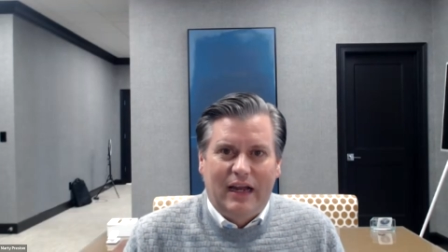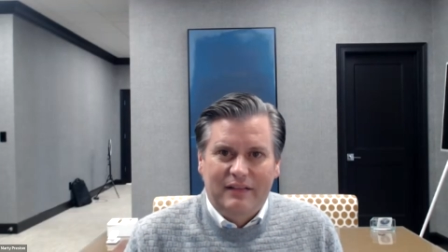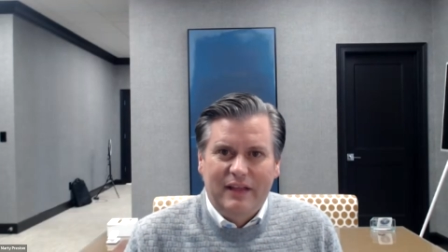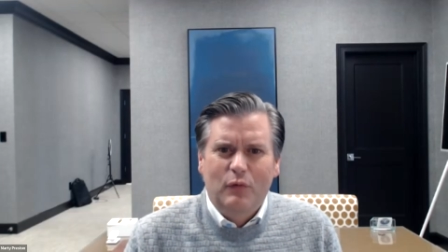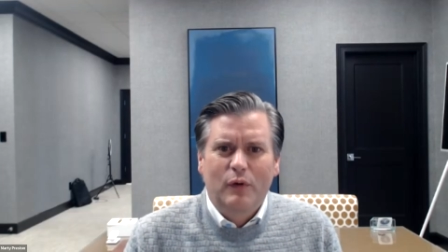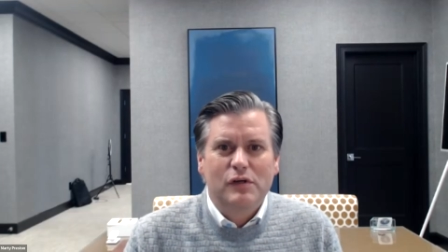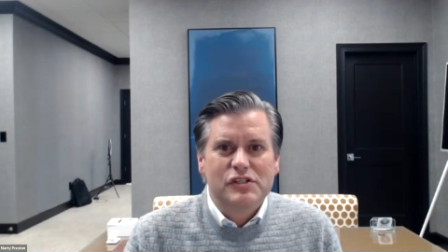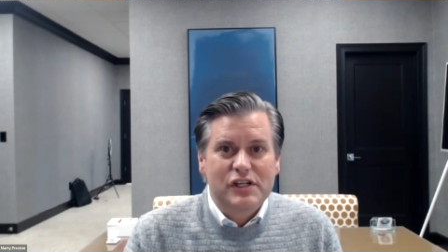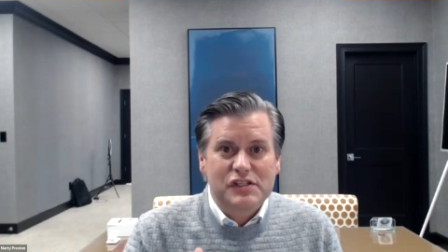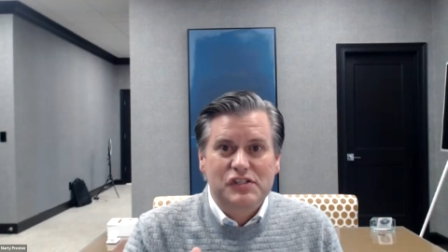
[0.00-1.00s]
I think we were
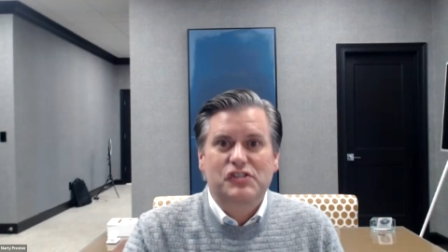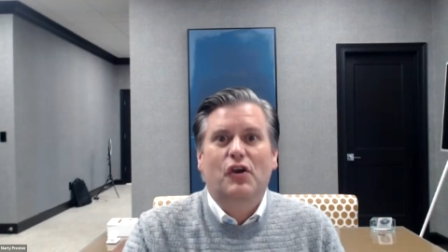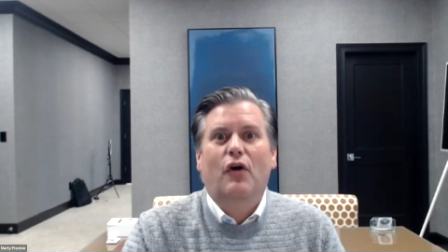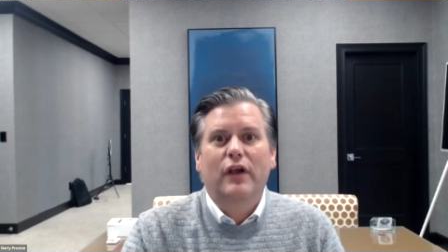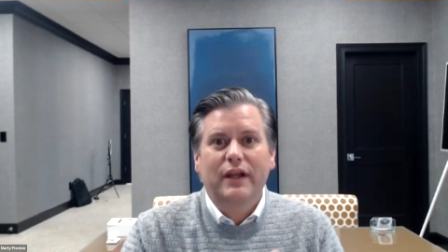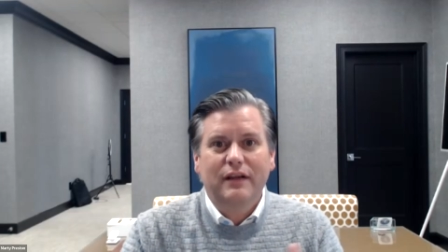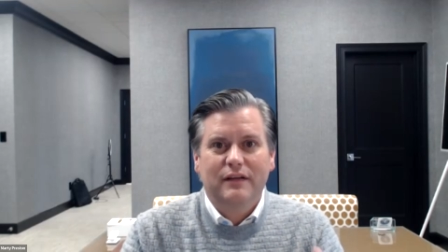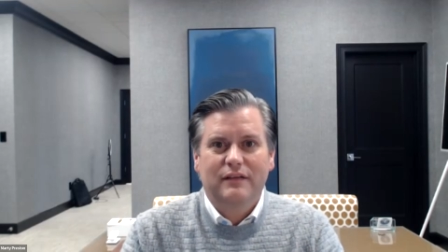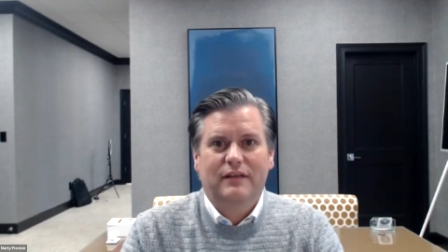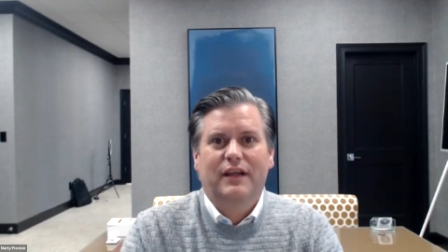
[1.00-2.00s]
just
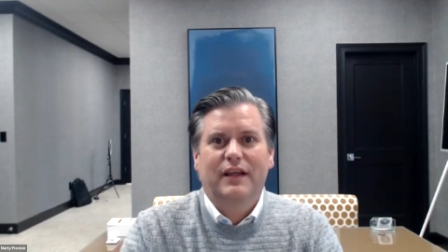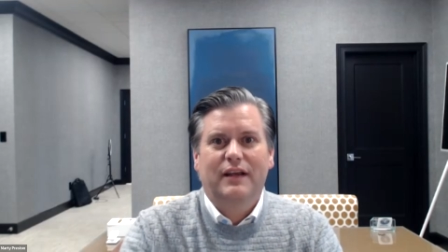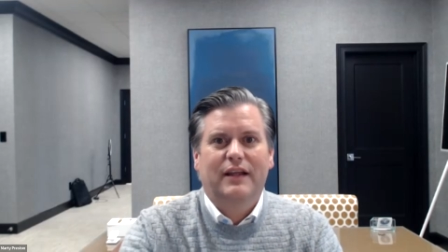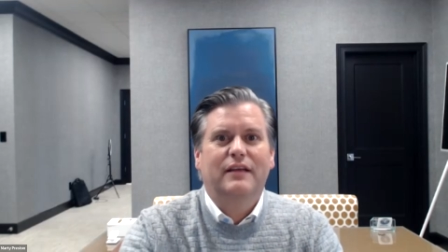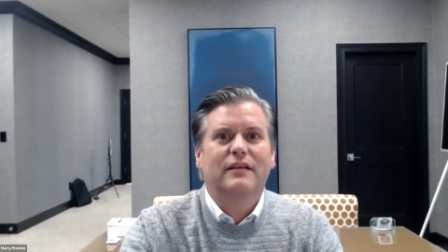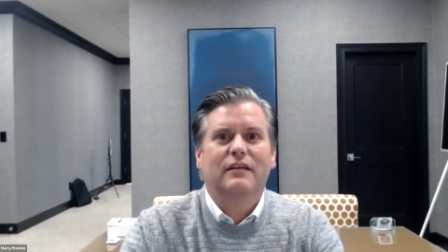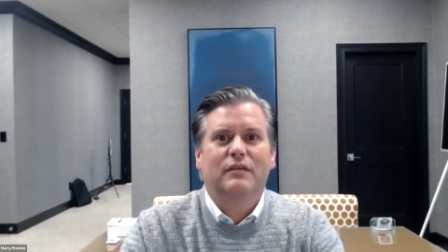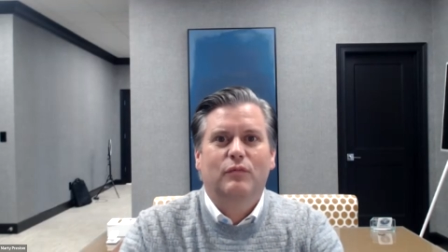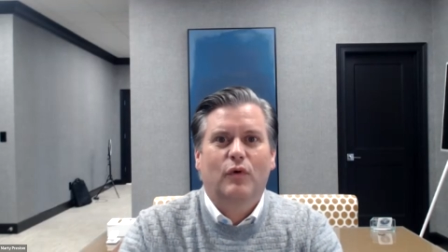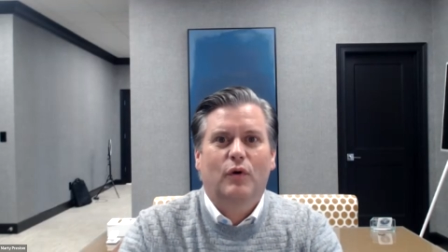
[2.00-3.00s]
starting to get
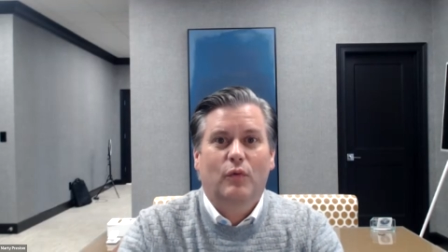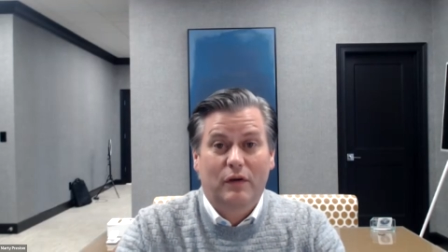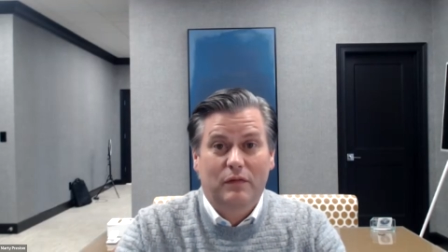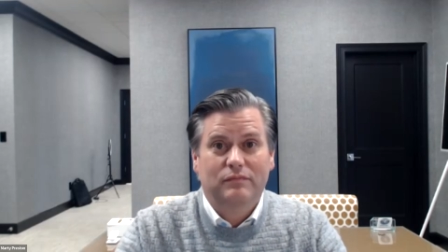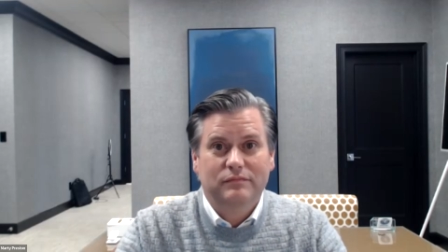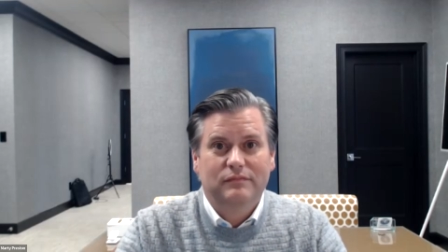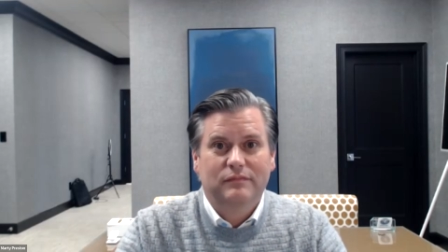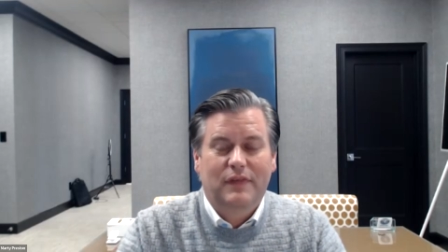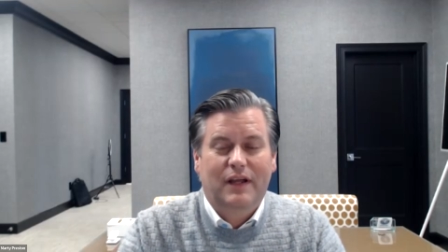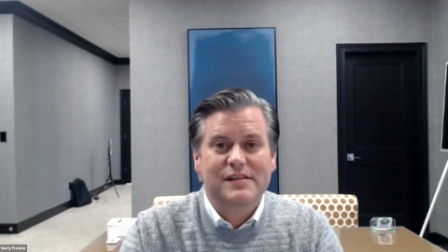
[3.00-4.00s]
into what we're
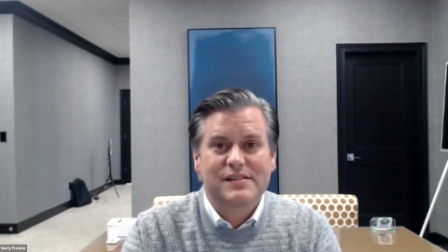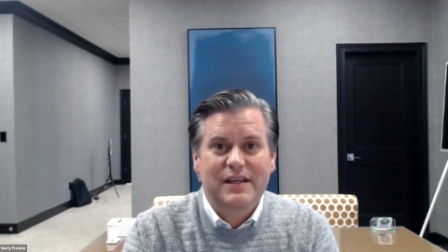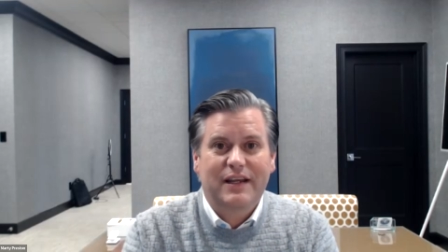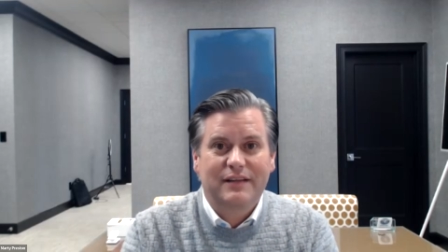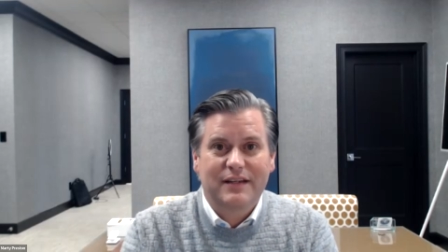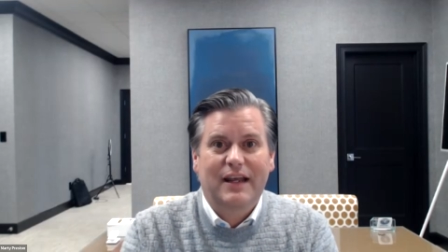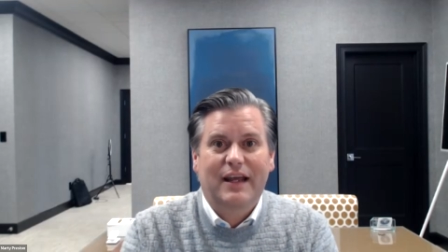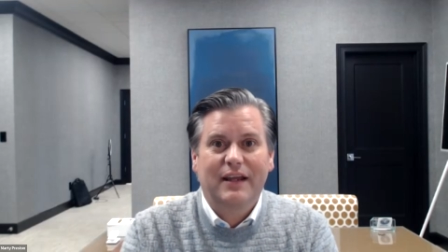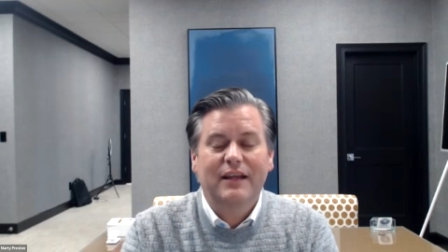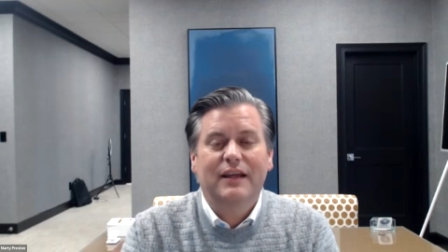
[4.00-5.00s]
kind of seeing
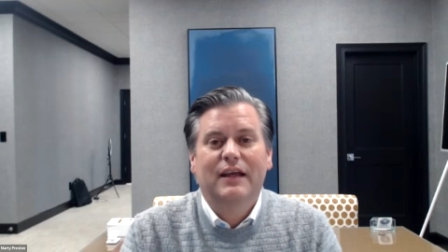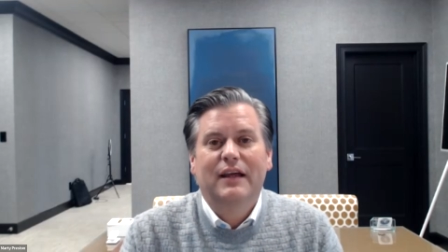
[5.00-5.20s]
today.